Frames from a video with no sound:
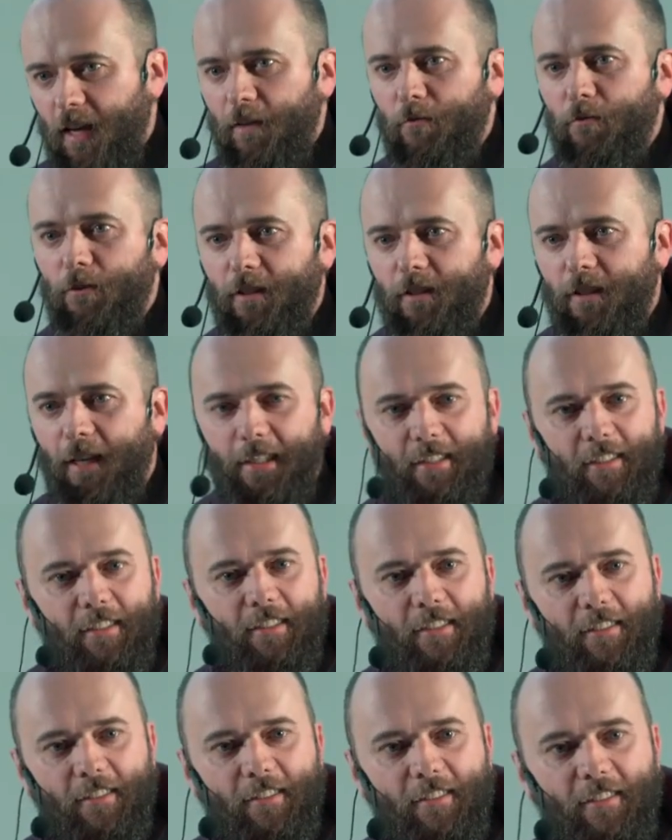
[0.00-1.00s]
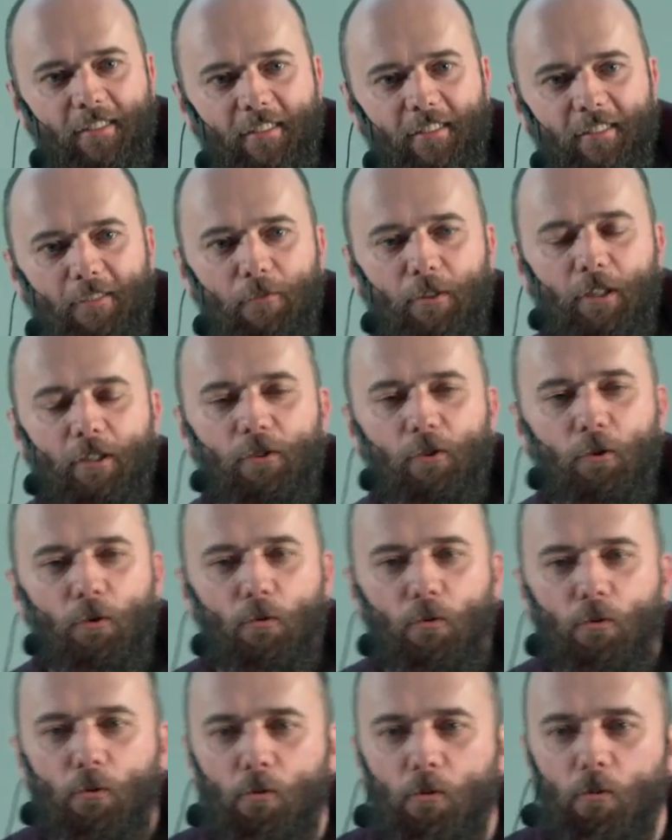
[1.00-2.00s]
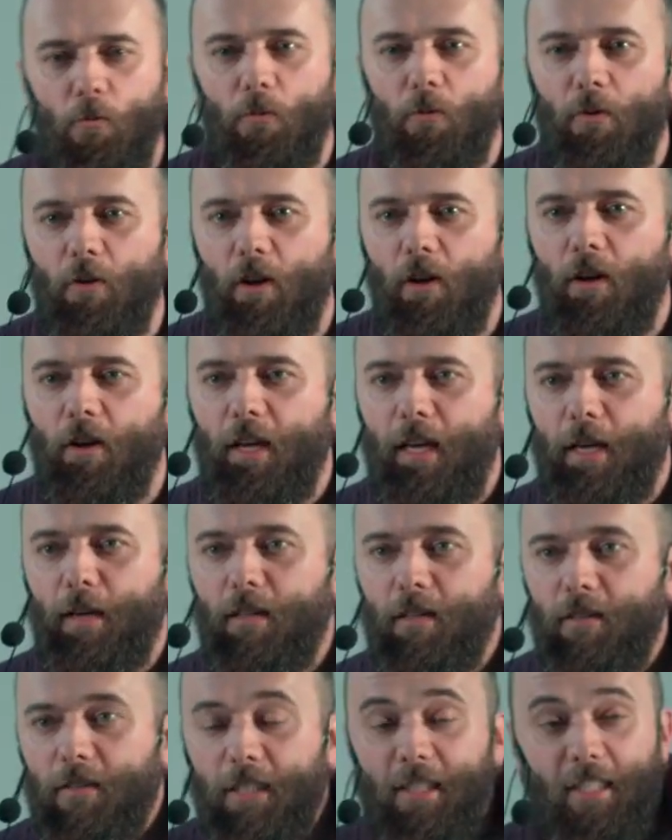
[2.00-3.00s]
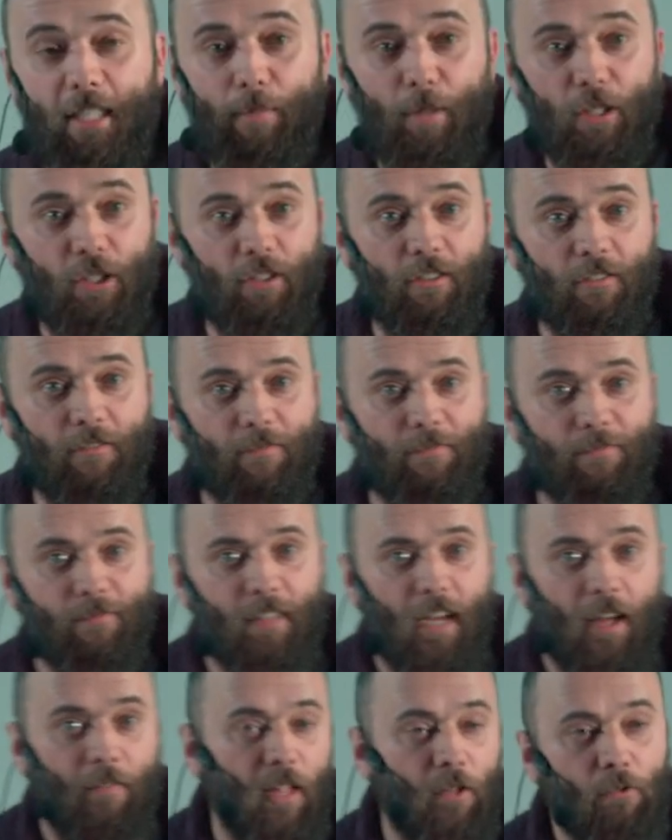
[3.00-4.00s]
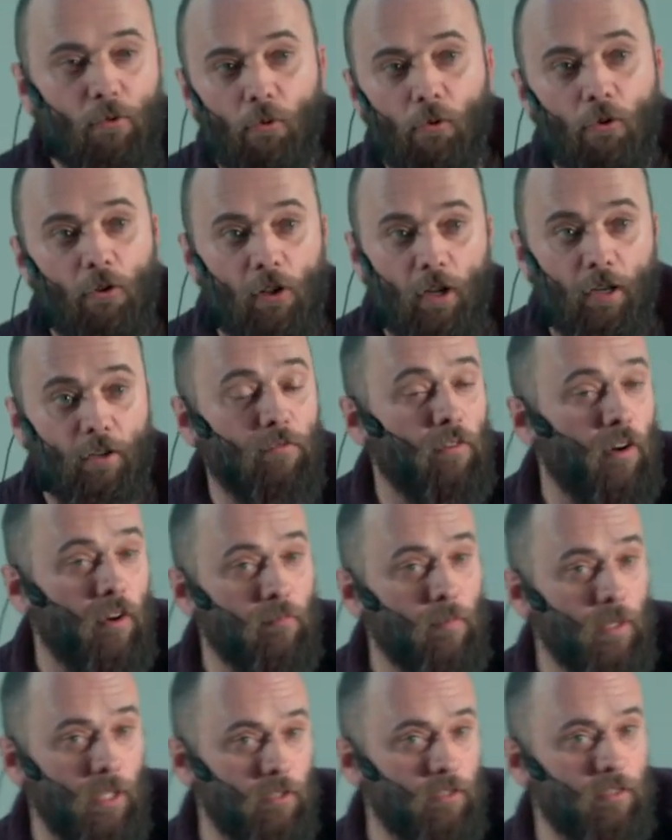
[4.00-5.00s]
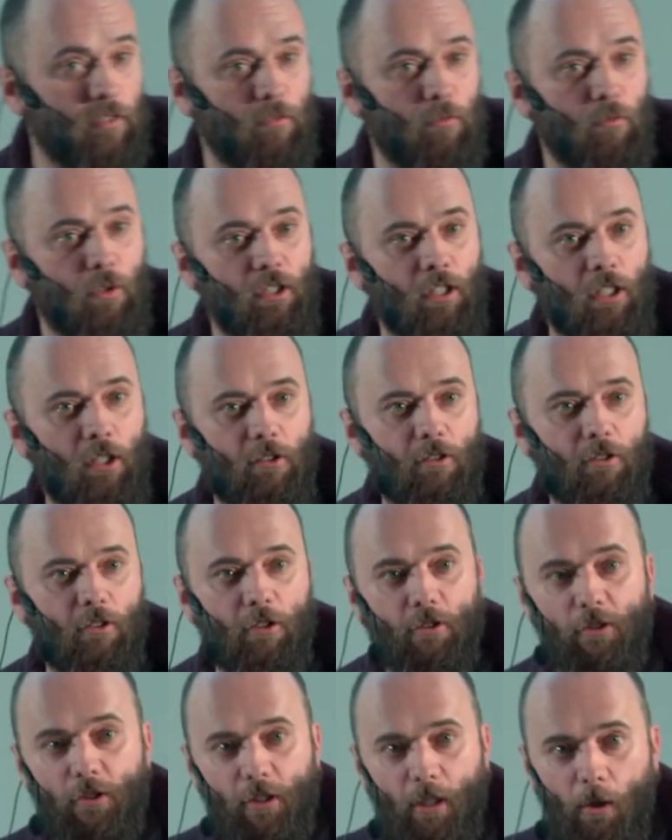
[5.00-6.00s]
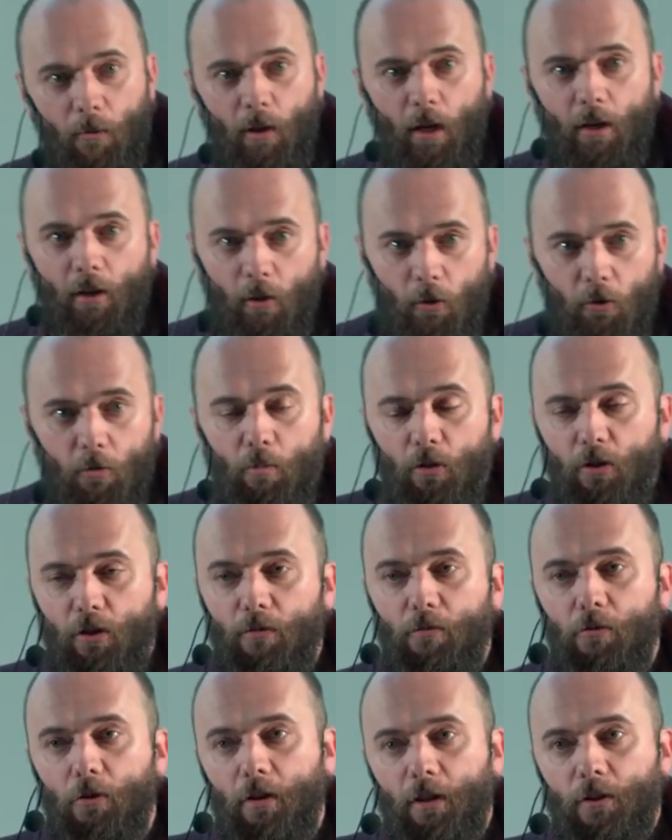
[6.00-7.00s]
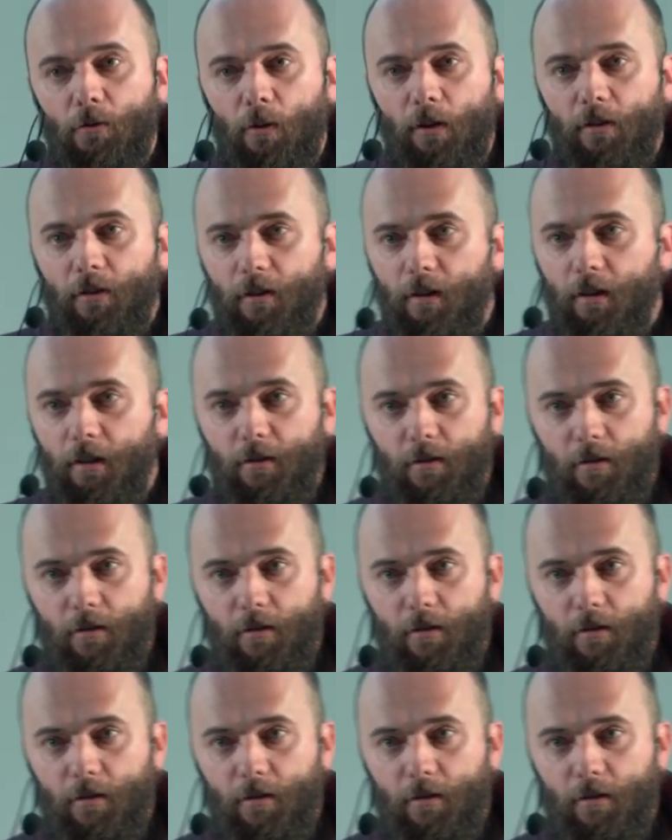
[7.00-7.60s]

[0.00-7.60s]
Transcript: every test with a new uh, uh, disk image. And that took like five minutes, which is, doesn't sound like a lot, but if you're iterating,